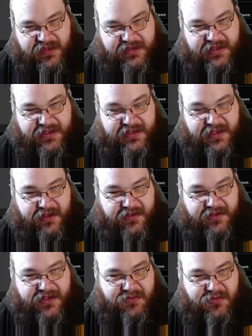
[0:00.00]
Nacelles
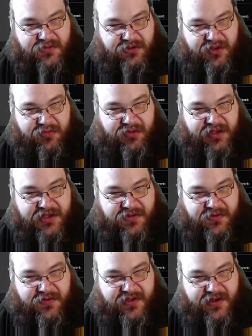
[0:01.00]
similarly placed to
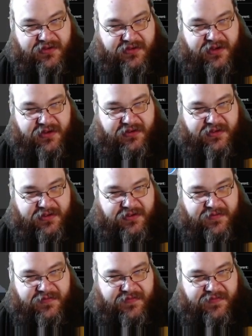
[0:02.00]
what we saw in the Dauntless.